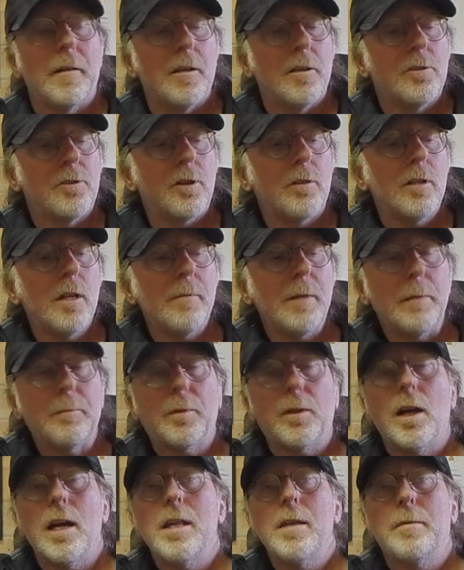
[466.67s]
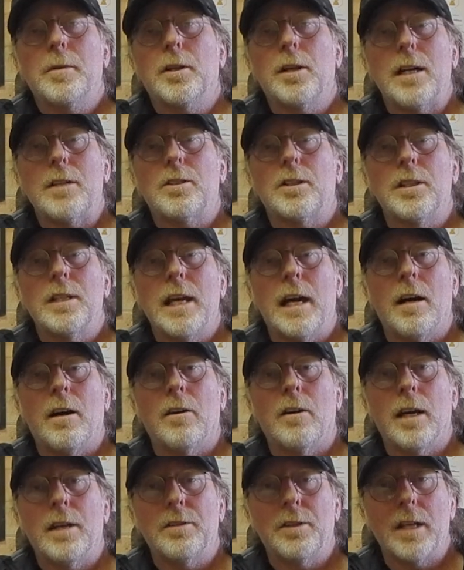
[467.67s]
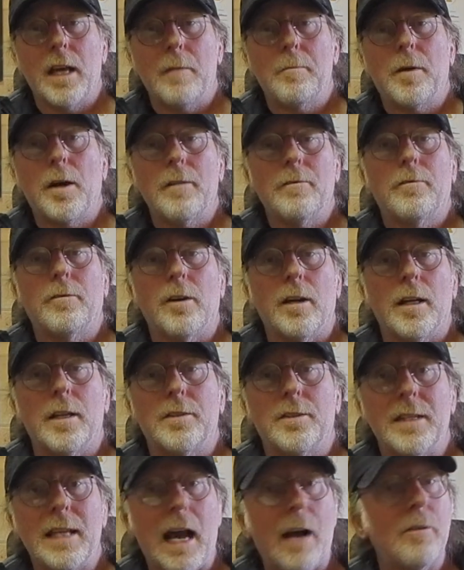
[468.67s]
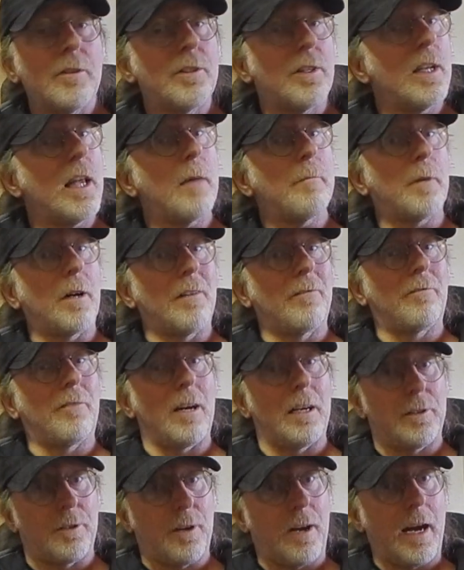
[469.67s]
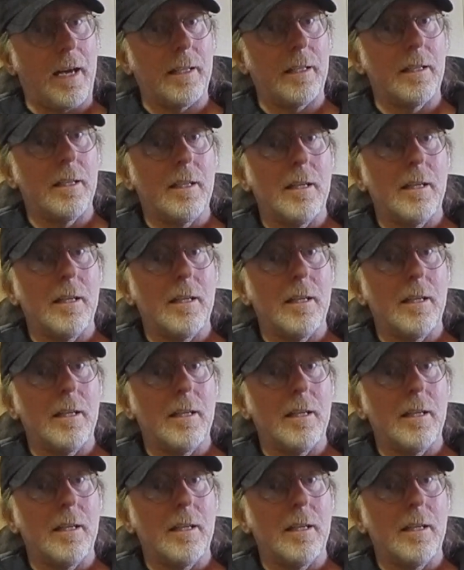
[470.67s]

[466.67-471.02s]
So let me play the progression now as an 8-bar phrase. Now it's an 8-bar phrase, right?